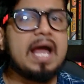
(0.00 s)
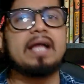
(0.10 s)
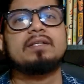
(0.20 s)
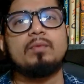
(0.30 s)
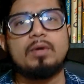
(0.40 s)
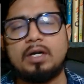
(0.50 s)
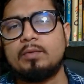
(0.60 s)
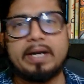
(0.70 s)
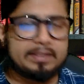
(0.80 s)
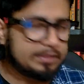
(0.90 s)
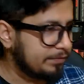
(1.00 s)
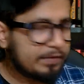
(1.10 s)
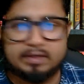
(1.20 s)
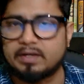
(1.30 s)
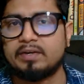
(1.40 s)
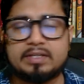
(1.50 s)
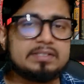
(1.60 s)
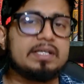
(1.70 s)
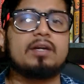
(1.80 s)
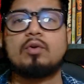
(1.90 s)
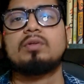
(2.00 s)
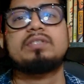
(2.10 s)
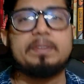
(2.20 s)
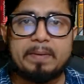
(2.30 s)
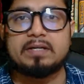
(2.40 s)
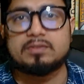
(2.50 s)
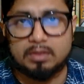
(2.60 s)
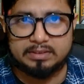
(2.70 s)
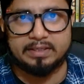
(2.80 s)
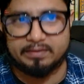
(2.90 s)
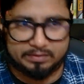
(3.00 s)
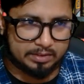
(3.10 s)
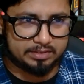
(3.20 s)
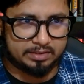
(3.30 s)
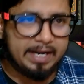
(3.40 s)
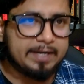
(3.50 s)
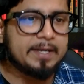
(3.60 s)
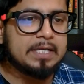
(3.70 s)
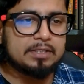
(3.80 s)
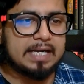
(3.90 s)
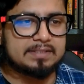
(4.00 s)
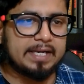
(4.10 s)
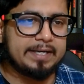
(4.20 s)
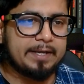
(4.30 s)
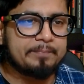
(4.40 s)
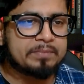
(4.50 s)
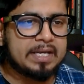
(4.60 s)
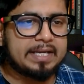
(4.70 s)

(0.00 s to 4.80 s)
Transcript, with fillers: and the worldwide different countries their growth depends on their researcher right that's the idea